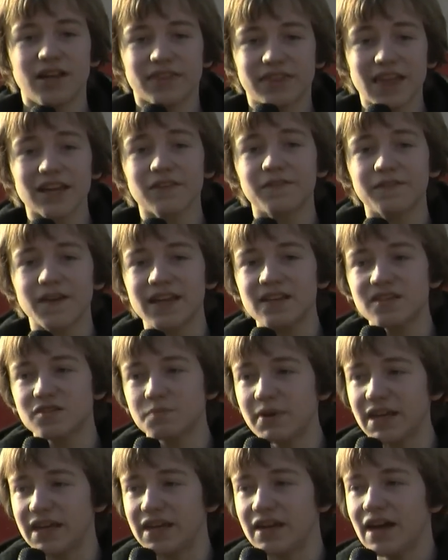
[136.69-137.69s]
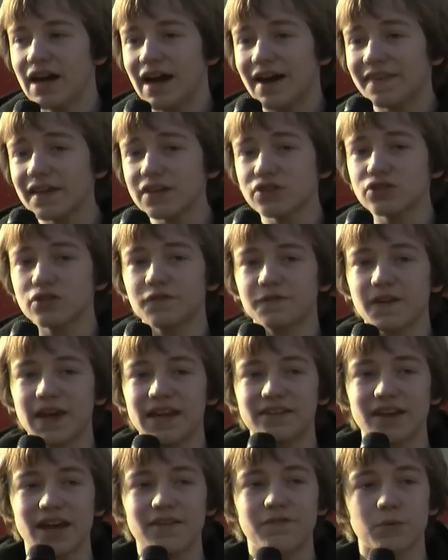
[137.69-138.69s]
that offends me, and that should
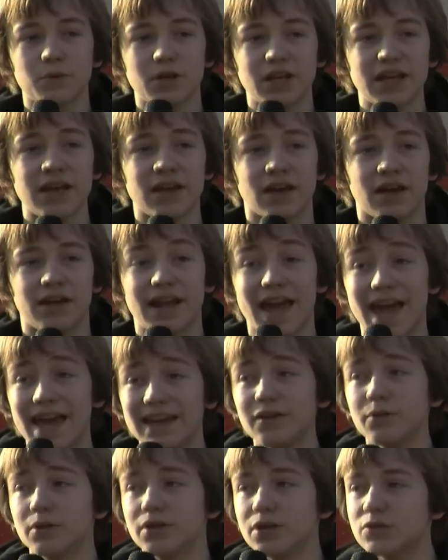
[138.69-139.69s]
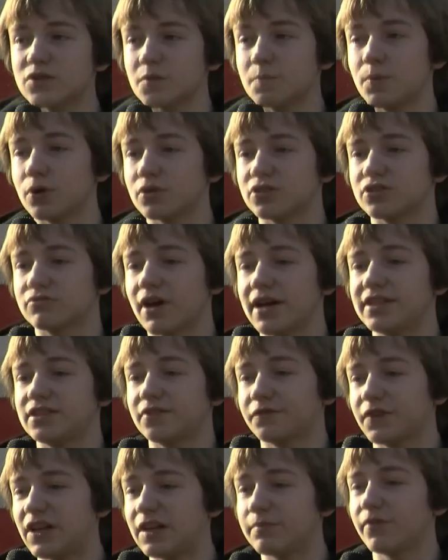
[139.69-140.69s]
offend everyone here and anyone who supports the right
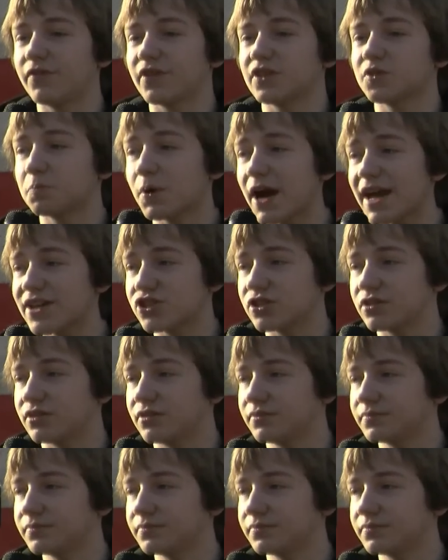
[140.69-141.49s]
to freedom of expression.